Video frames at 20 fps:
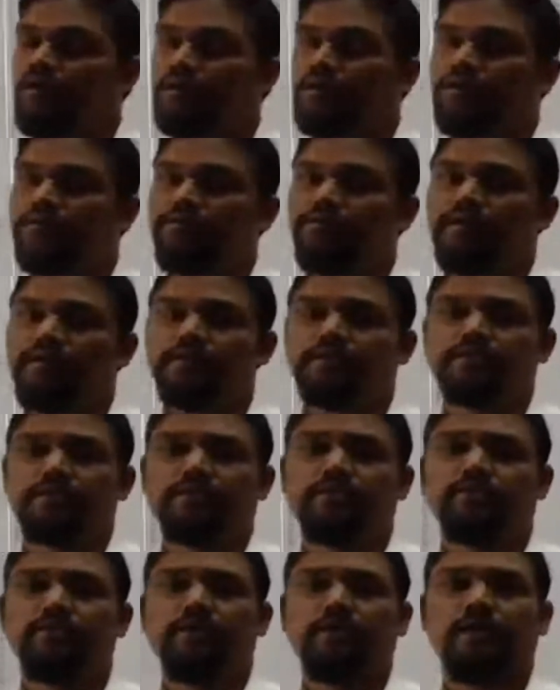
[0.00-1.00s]
the fields
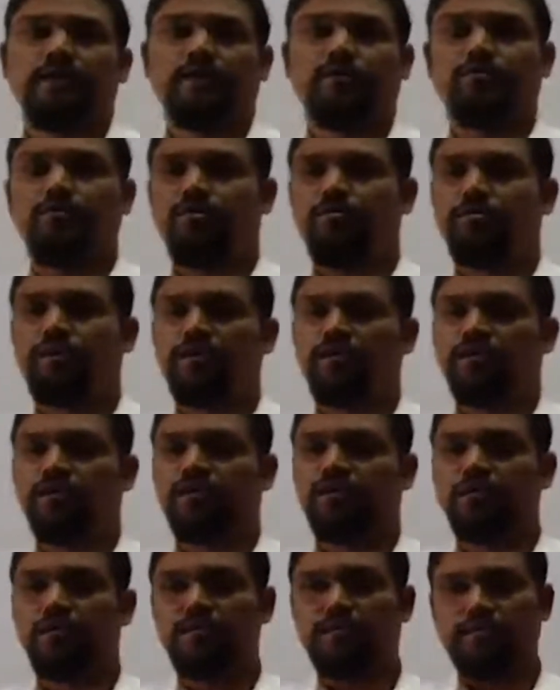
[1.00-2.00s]
of
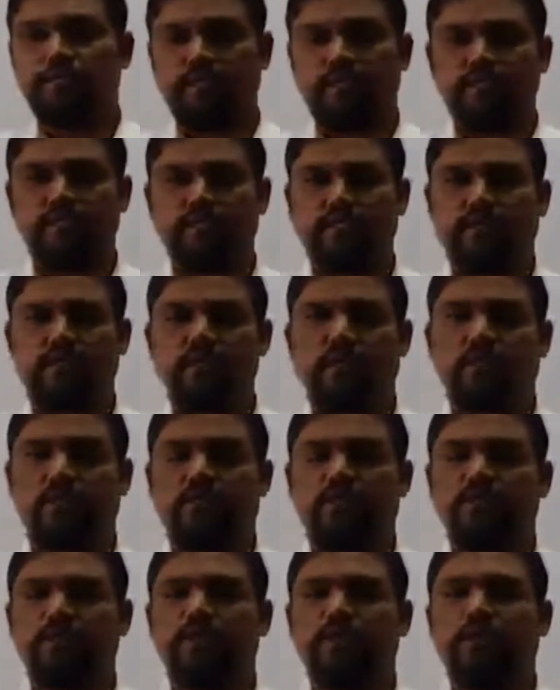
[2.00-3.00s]
economic sector
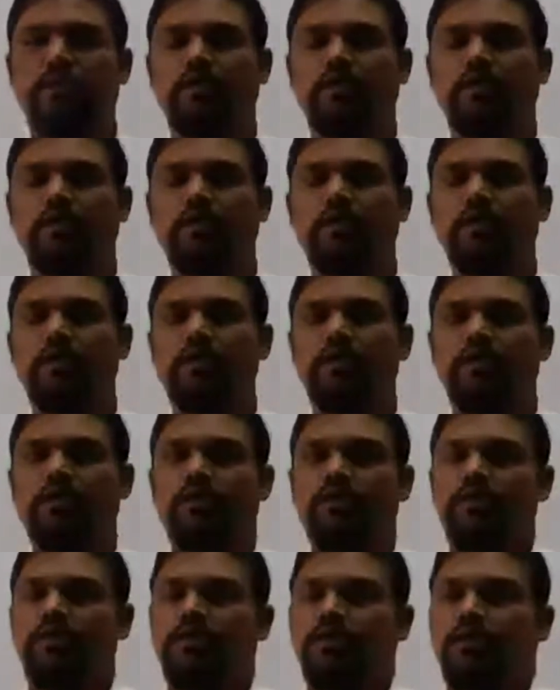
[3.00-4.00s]
or in the
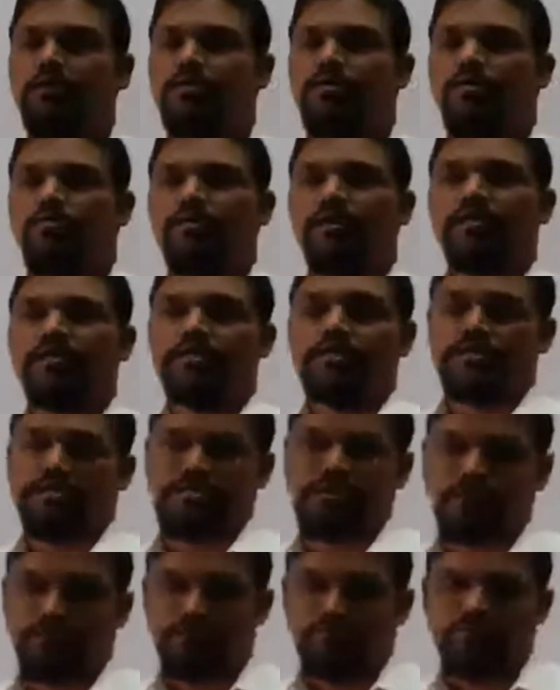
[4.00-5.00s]
economic
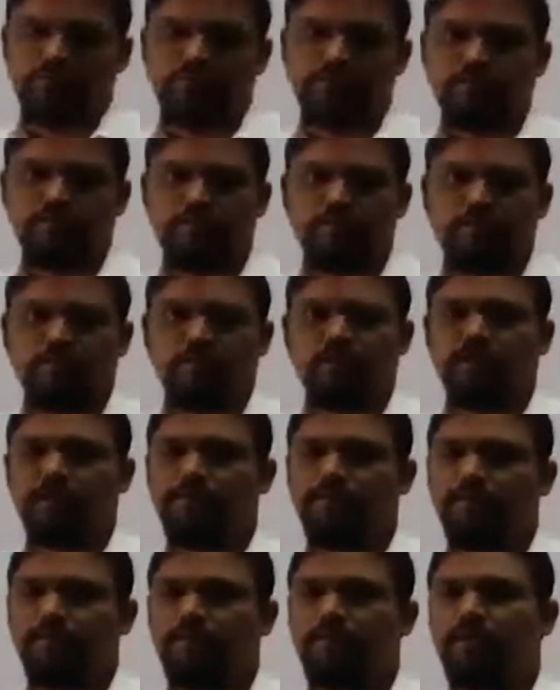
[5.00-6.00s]
system.
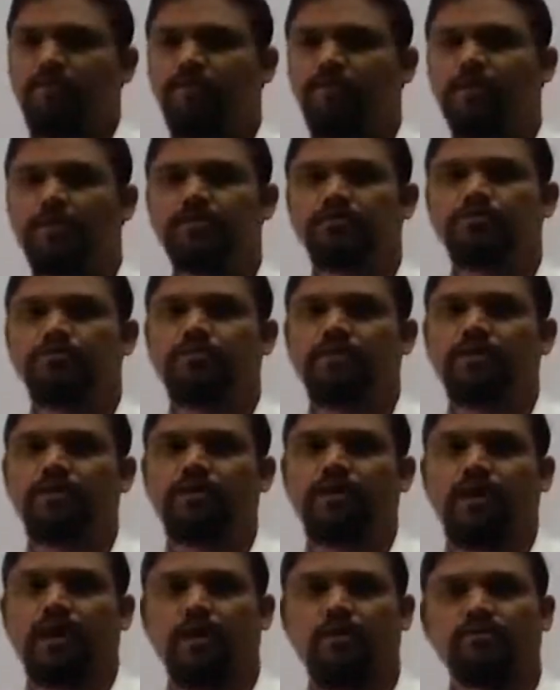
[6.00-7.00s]
Okay, nowadays
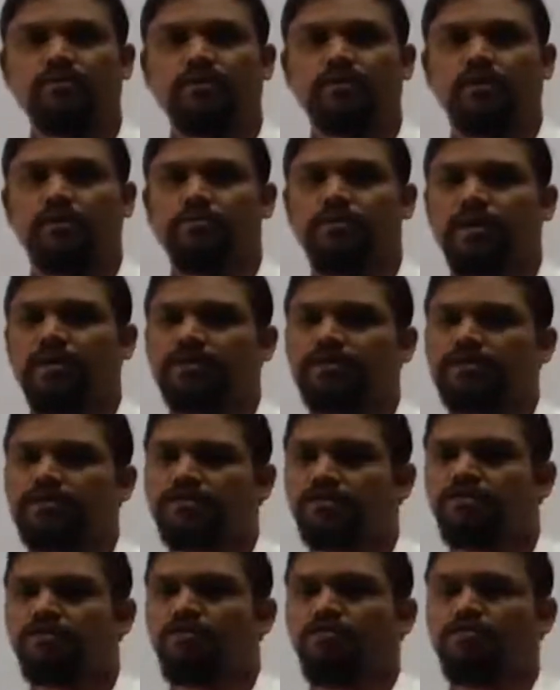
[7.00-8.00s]
women have the
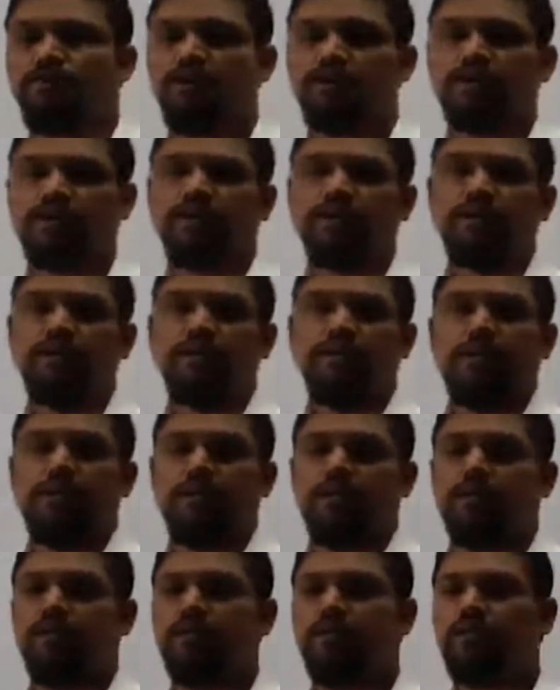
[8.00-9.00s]
capacity to work
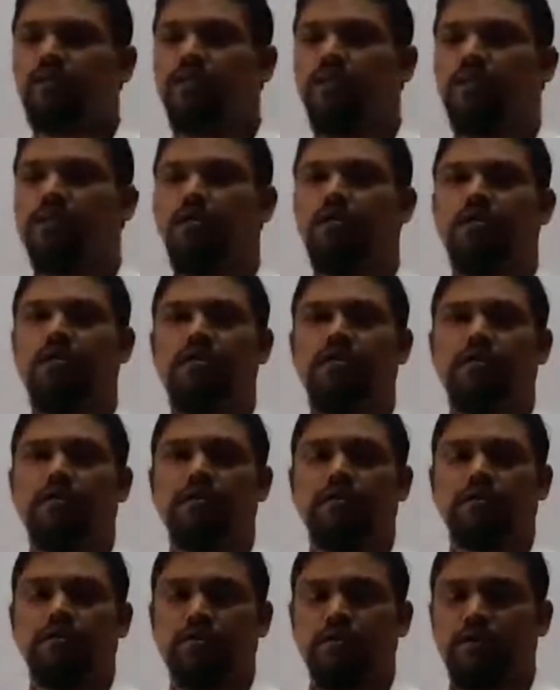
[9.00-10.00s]
in
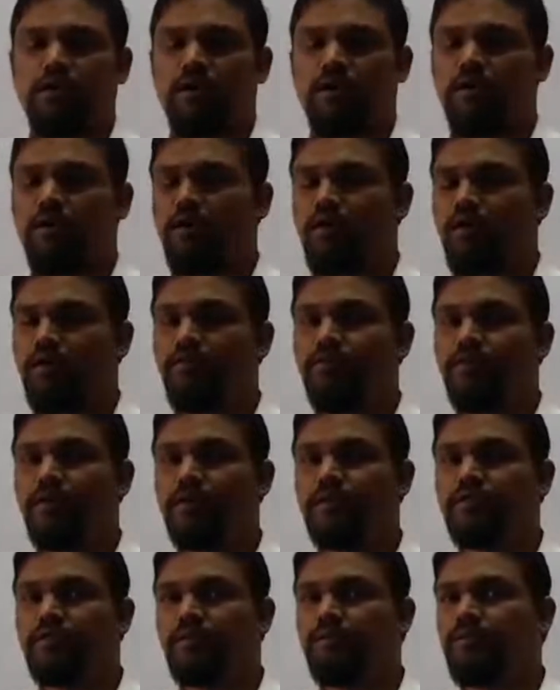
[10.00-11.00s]
all
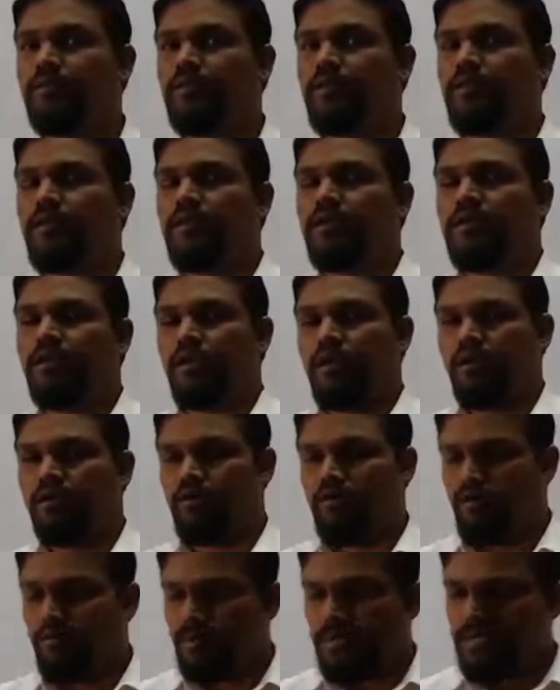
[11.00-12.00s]
fields of the
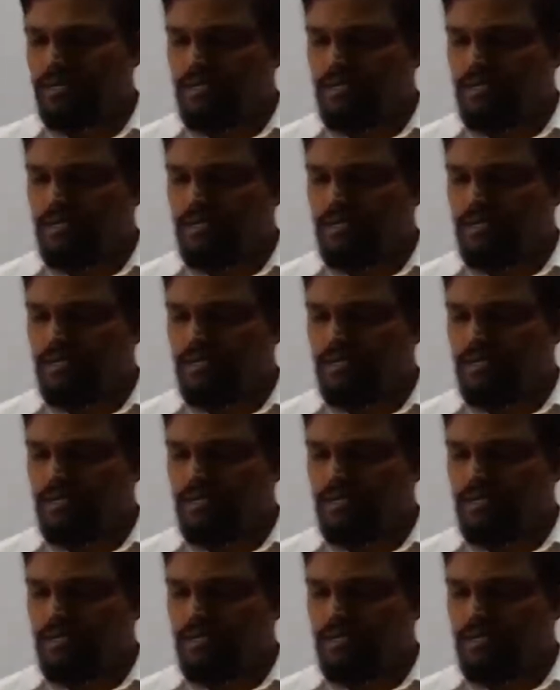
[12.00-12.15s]
economic